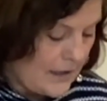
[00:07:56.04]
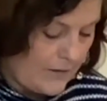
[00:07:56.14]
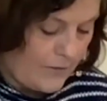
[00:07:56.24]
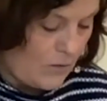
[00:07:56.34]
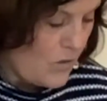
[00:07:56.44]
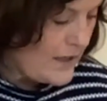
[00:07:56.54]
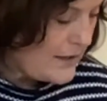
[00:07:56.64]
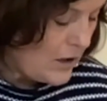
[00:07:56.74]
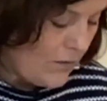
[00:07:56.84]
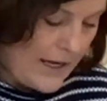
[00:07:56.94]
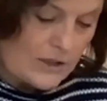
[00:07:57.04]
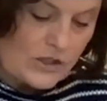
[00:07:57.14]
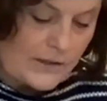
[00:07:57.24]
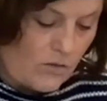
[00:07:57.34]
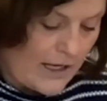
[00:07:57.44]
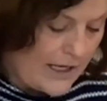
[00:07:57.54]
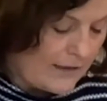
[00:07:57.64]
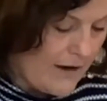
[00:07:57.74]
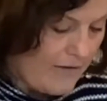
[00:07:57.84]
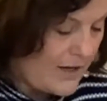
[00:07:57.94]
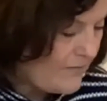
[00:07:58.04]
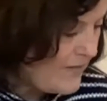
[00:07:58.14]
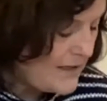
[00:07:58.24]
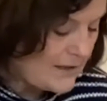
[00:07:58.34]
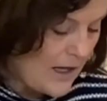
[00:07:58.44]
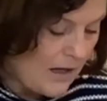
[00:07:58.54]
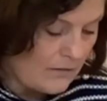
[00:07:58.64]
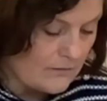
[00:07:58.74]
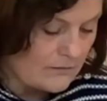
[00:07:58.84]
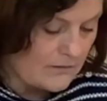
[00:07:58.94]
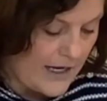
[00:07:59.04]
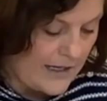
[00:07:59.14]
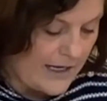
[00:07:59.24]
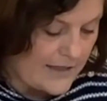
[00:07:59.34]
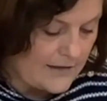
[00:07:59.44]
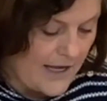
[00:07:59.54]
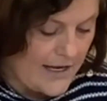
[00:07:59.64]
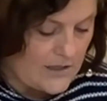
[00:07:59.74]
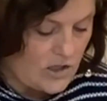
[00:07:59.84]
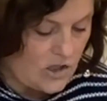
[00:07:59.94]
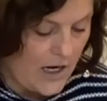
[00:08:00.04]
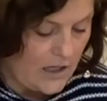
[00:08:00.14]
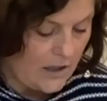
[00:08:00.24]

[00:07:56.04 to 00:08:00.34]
and if you want to, and just go ahead, I've got this, I'll take it outside and shake